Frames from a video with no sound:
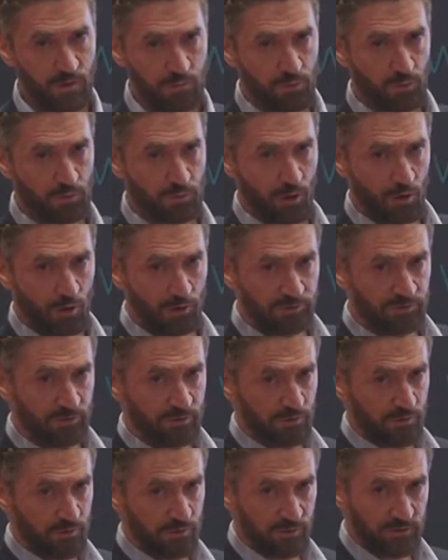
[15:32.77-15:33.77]
but we're also
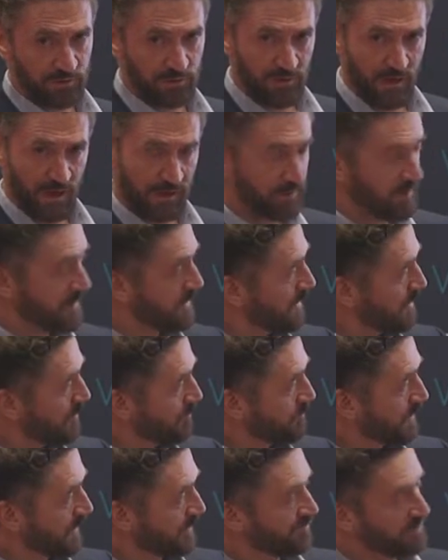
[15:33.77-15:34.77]
doing it so that
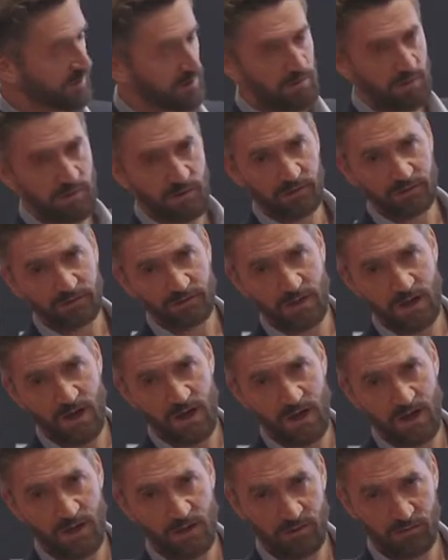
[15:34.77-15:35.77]
by sharing this,
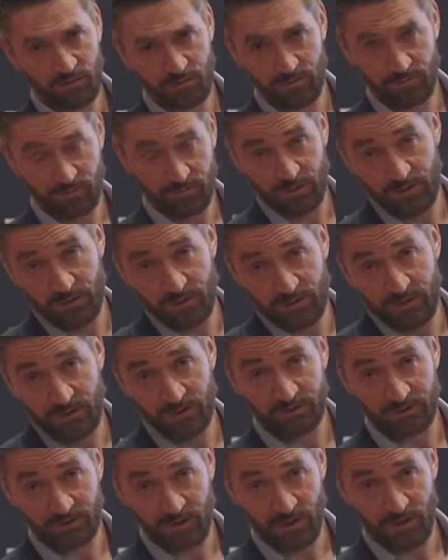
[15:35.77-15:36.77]
uh, th-
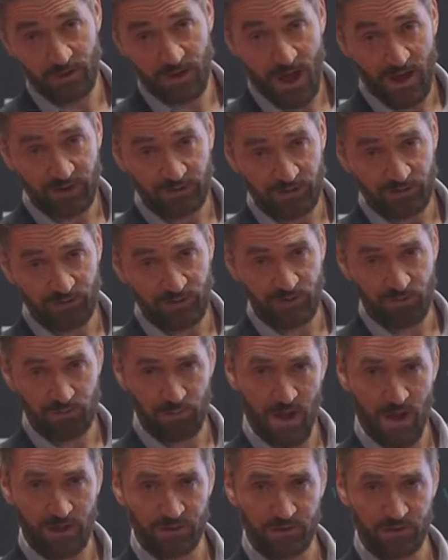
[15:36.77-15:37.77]
this kind of access fees
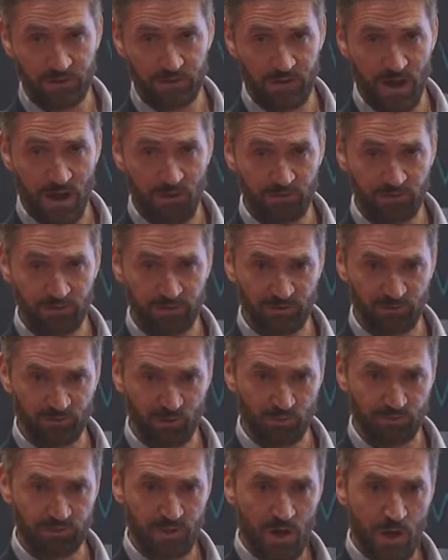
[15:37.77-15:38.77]
back to advocacy
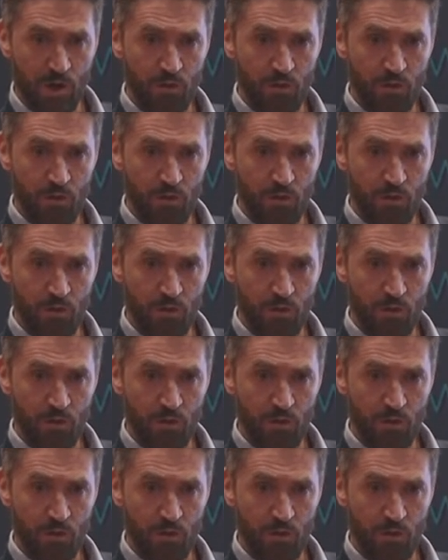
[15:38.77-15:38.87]
groups,